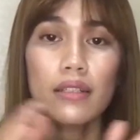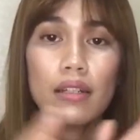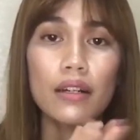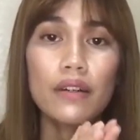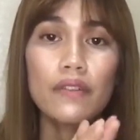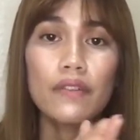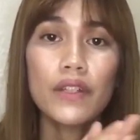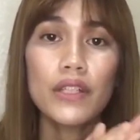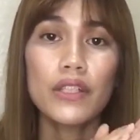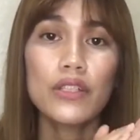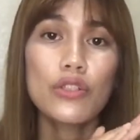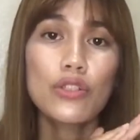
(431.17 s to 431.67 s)

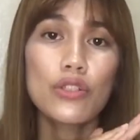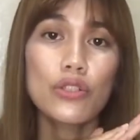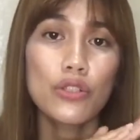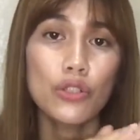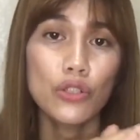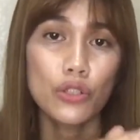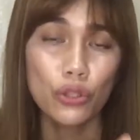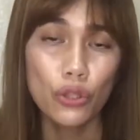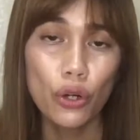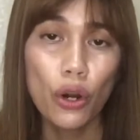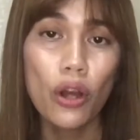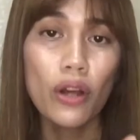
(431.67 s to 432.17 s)
of its
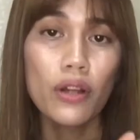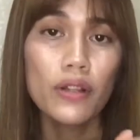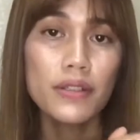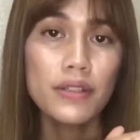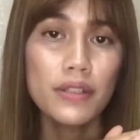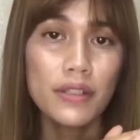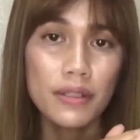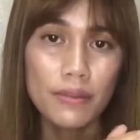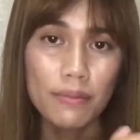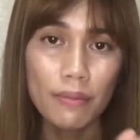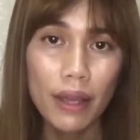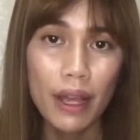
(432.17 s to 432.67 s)
strong
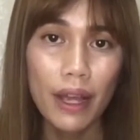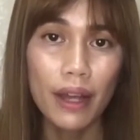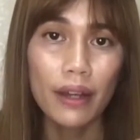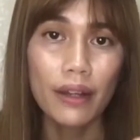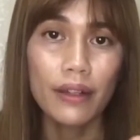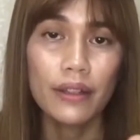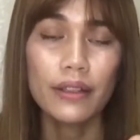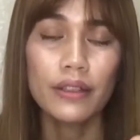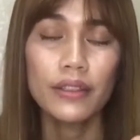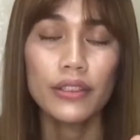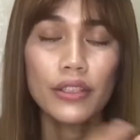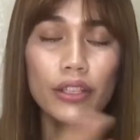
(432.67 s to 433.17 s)

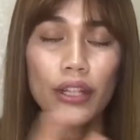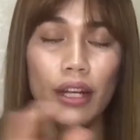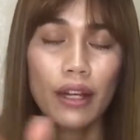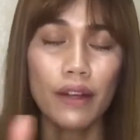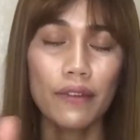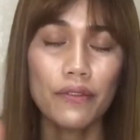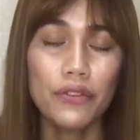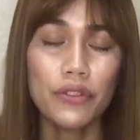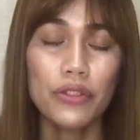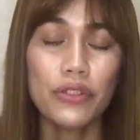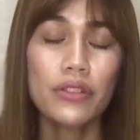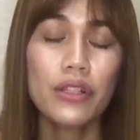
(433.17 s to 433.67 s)
smell, you
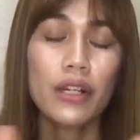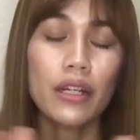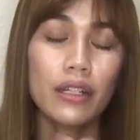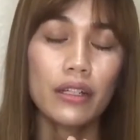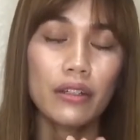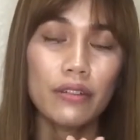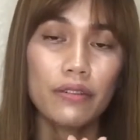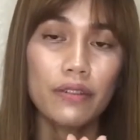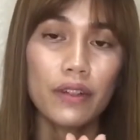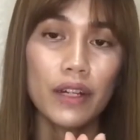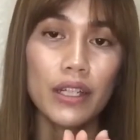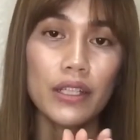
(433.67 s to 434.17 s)
have to
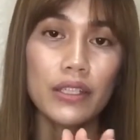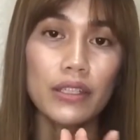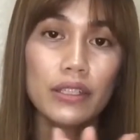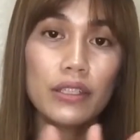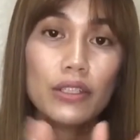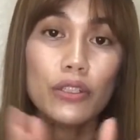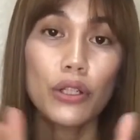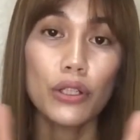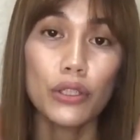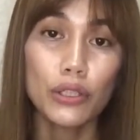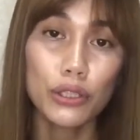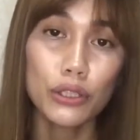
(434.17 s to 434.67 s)
sacrifice
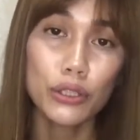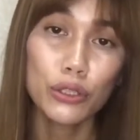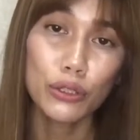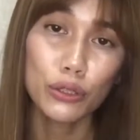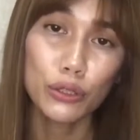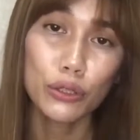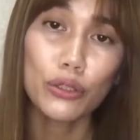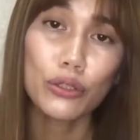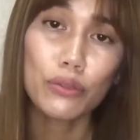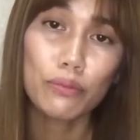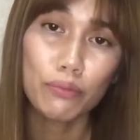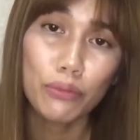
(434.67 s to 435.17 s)
in order to
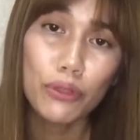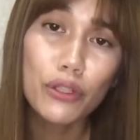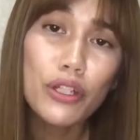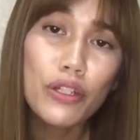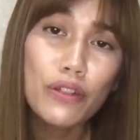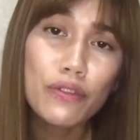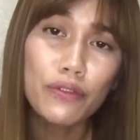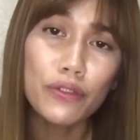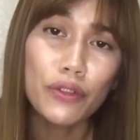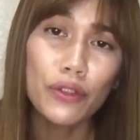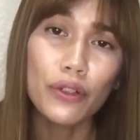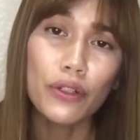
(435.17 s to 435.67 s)
look
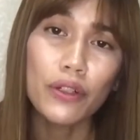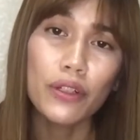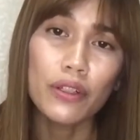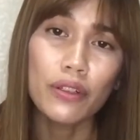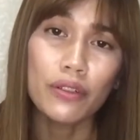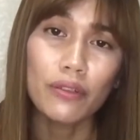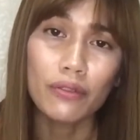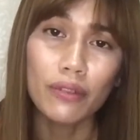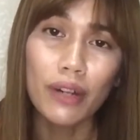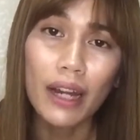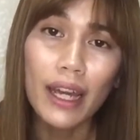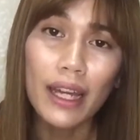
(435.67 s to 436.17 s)
beautiful,
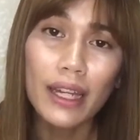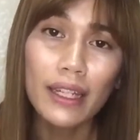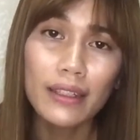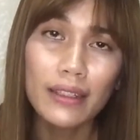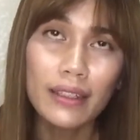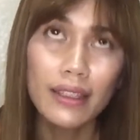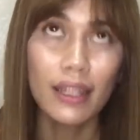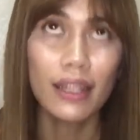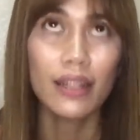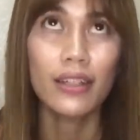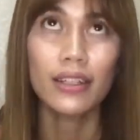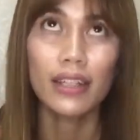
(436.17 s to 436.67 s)
right?
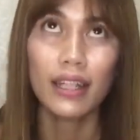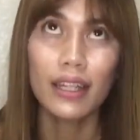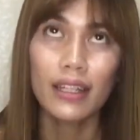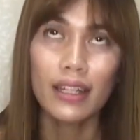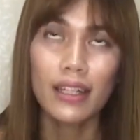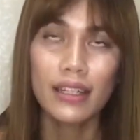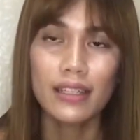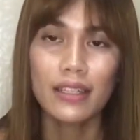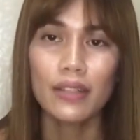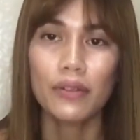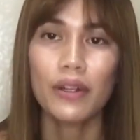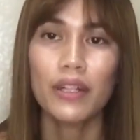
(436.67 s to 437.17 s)
No, yeah,
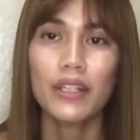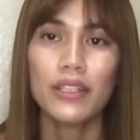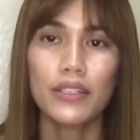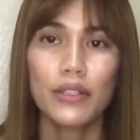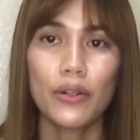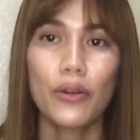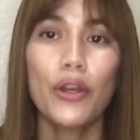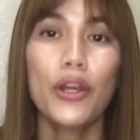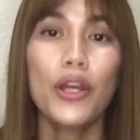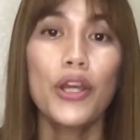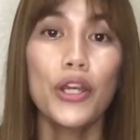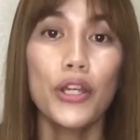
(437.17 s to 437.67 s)
that's the one.
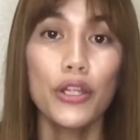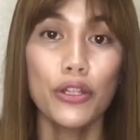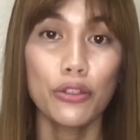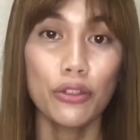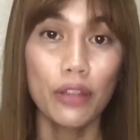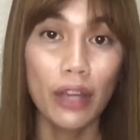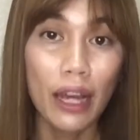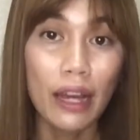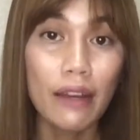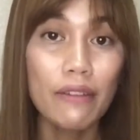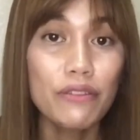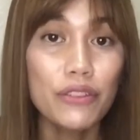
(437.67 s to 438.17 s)
So you
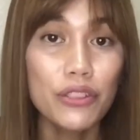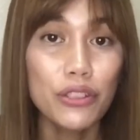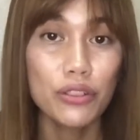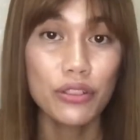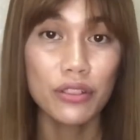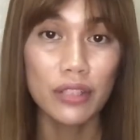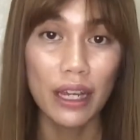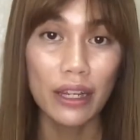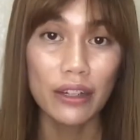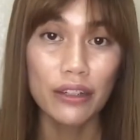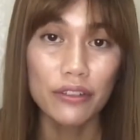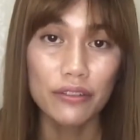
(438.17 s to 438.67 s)
have to
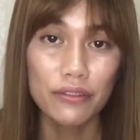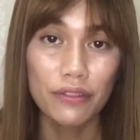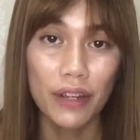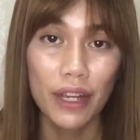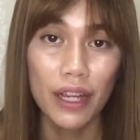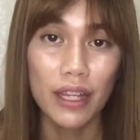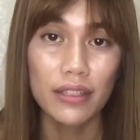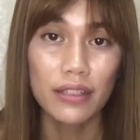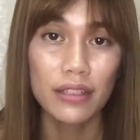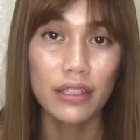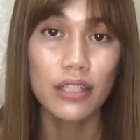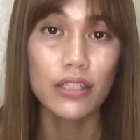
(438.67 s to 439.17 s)

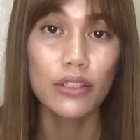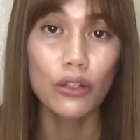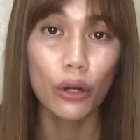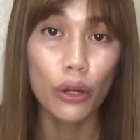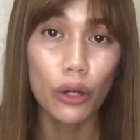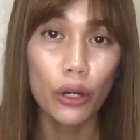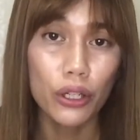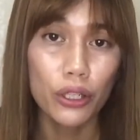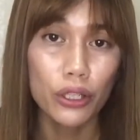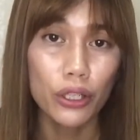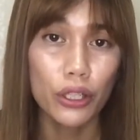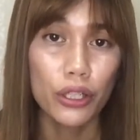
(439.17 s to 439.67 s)
sacrifice in
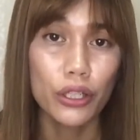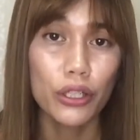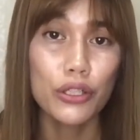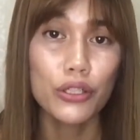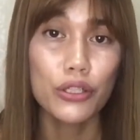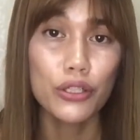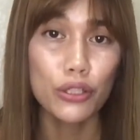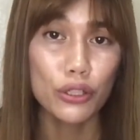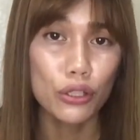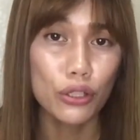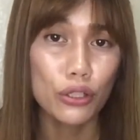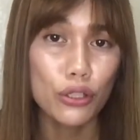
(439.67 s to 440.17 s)
order
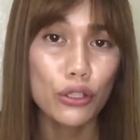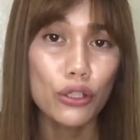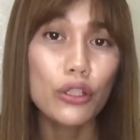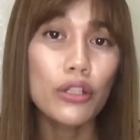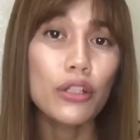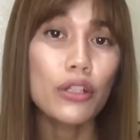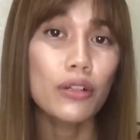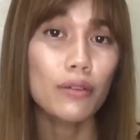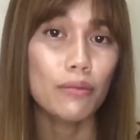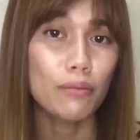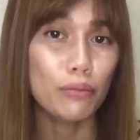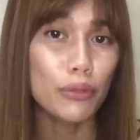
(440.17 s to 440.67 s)
to
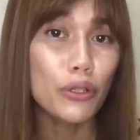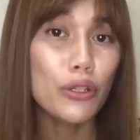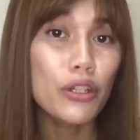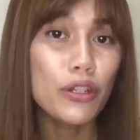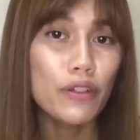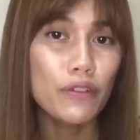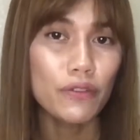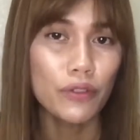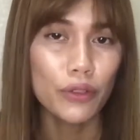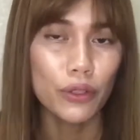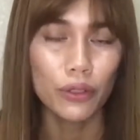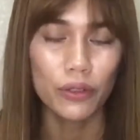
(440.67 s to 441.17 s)
look
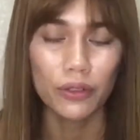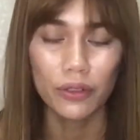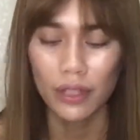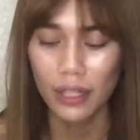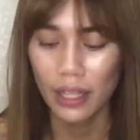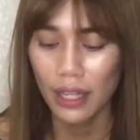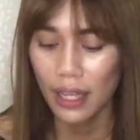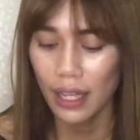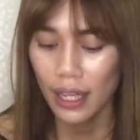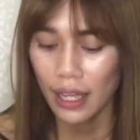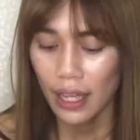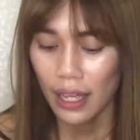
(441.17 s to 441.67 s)
beautiful.
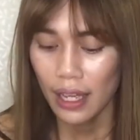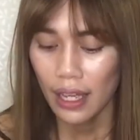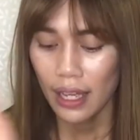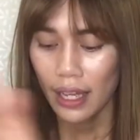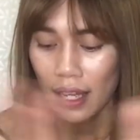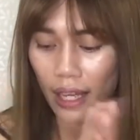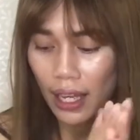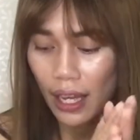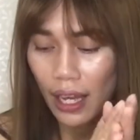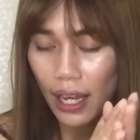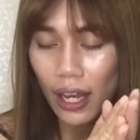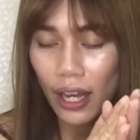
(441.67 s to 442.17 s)

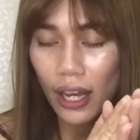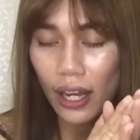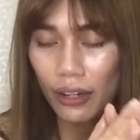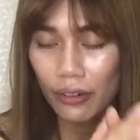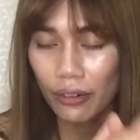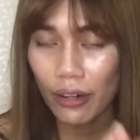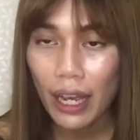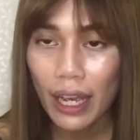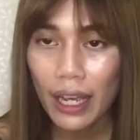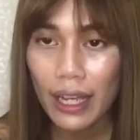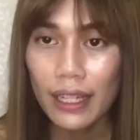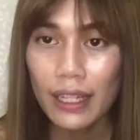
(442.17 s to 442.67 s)
All
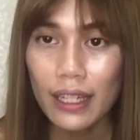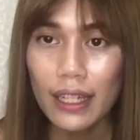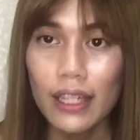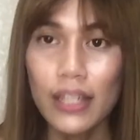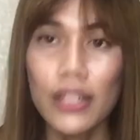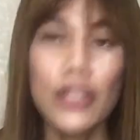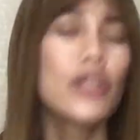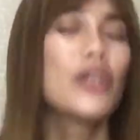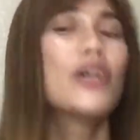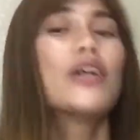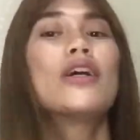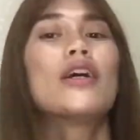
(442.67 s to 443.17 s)
right.
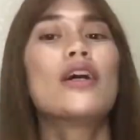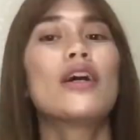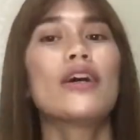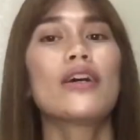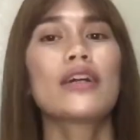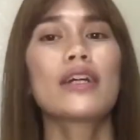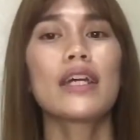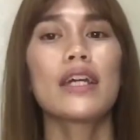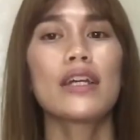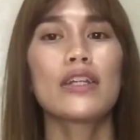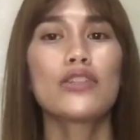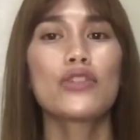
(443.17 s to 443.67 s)

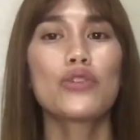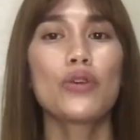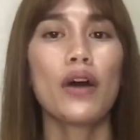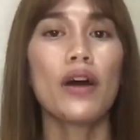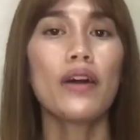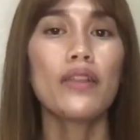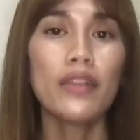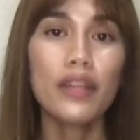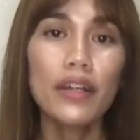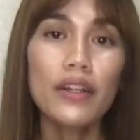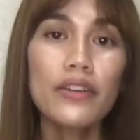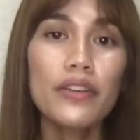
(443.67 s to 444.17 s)
Okay, so
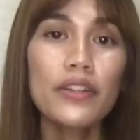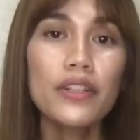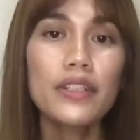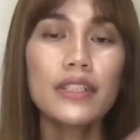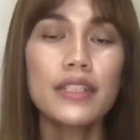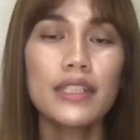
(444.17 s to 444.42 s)
another